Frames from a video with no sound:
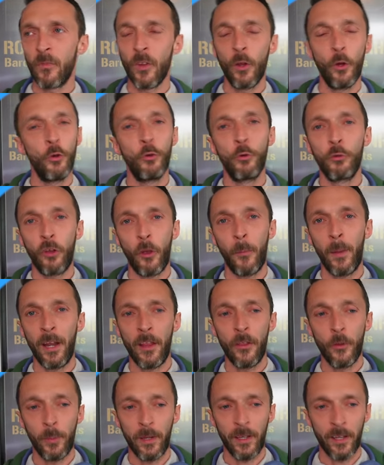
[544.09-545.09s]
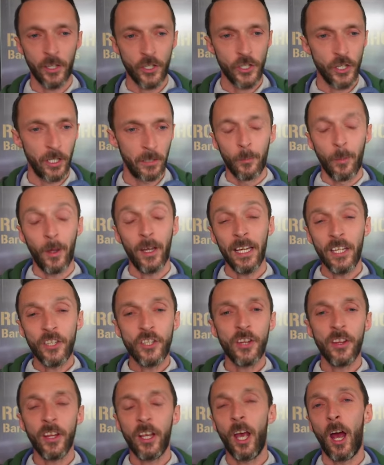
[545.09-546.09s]
Who knows how many there'll be this year. But each
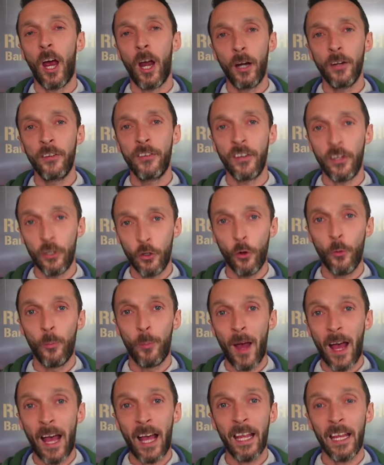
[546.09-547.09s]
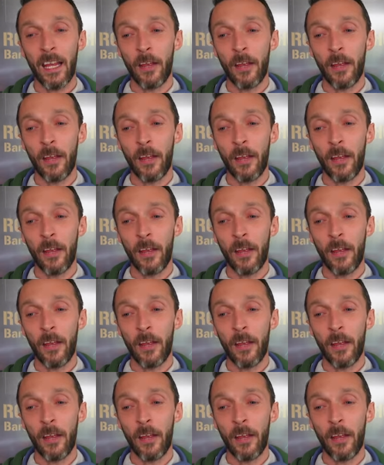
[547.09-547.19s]
of the cards that you buy,